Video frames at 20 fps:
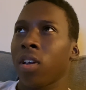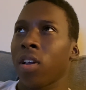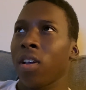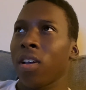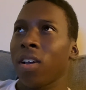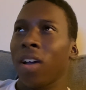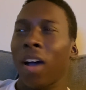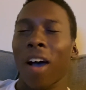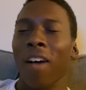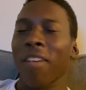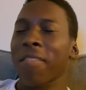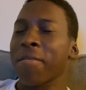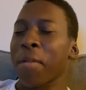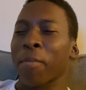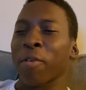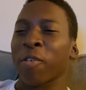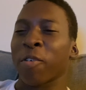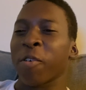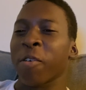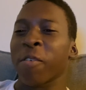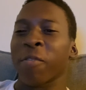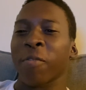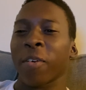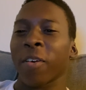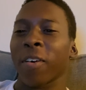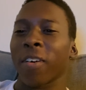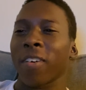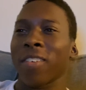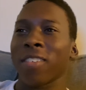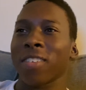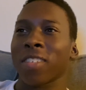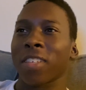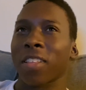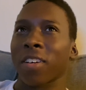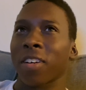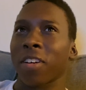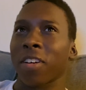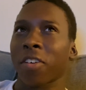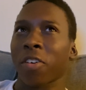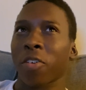I don't remember who he fought. It was
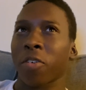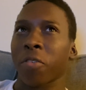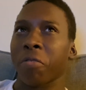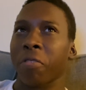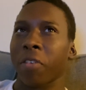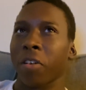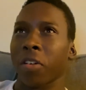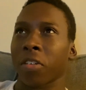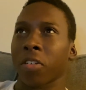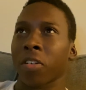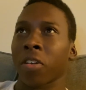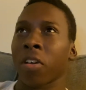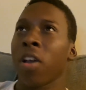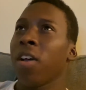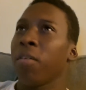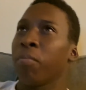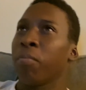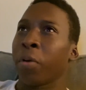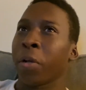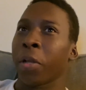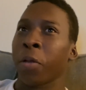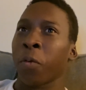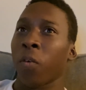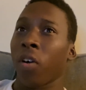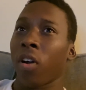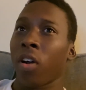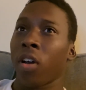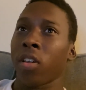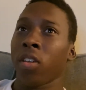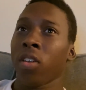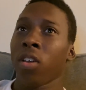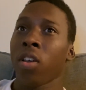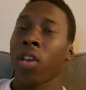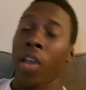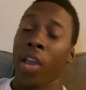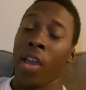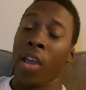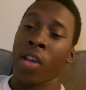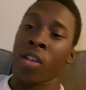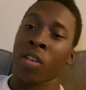either Hooker or Felder. But he won,
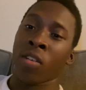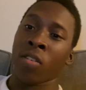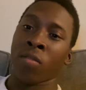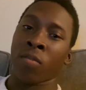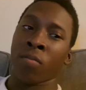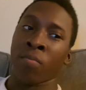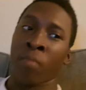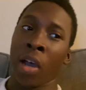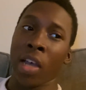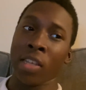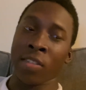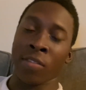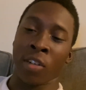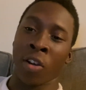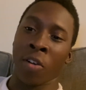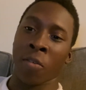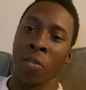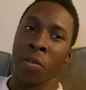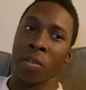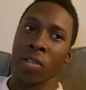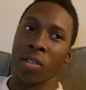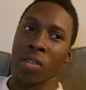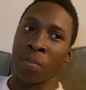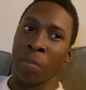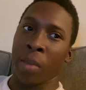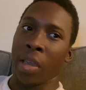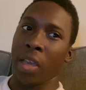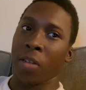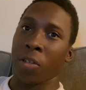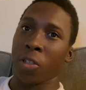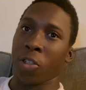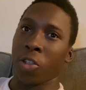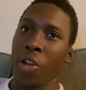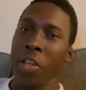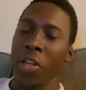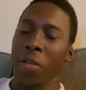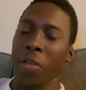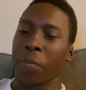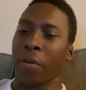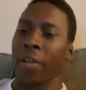and Masvidal was his main
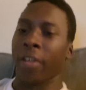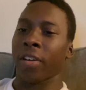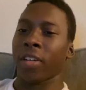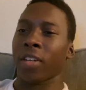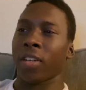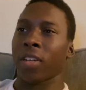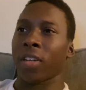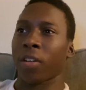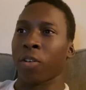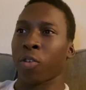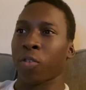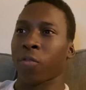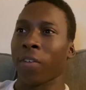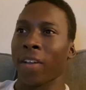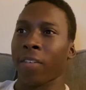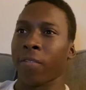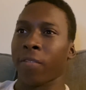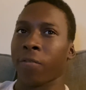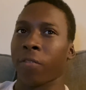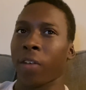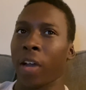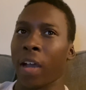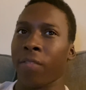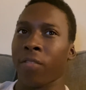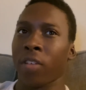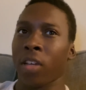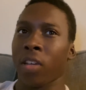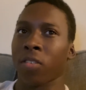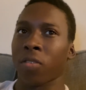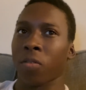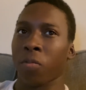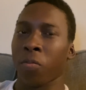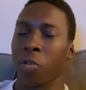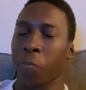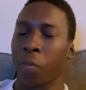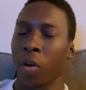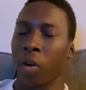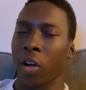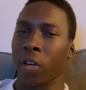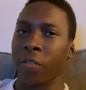training partner. He was fighting 5 days,
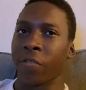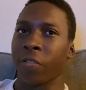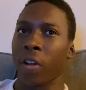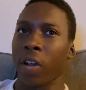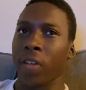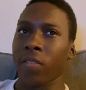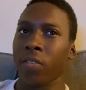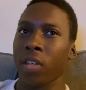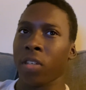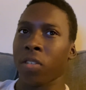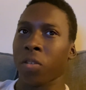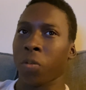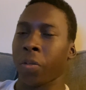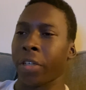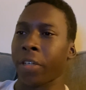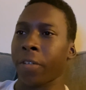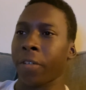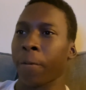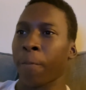sparring 5 days a week.